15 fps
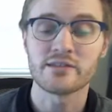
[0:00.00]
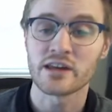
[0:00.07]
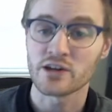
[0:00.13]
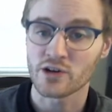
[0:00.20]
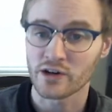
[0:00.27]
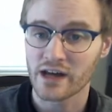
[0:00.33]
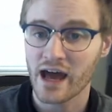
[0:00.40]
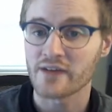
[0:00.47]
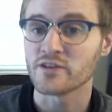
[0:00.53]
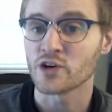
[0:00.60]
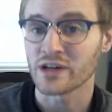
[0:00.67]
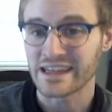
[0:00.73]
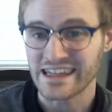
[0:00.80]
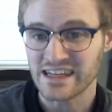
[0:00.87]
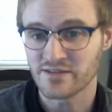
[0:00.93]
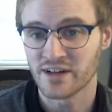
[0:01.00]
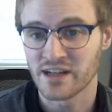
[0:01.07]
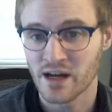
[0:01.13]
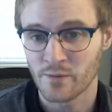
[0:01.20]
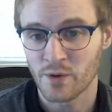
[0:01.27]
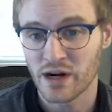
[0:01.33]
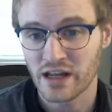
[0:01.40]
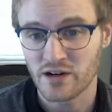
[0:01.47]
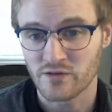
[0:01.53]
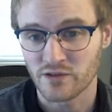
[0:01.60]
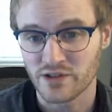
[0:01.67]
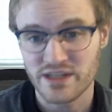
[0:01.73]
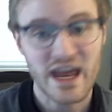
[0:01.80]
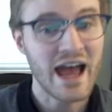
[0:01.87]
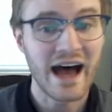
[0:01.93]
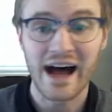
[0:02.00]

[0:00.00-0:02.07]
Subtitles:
Then you're going to have your even numbered intervals.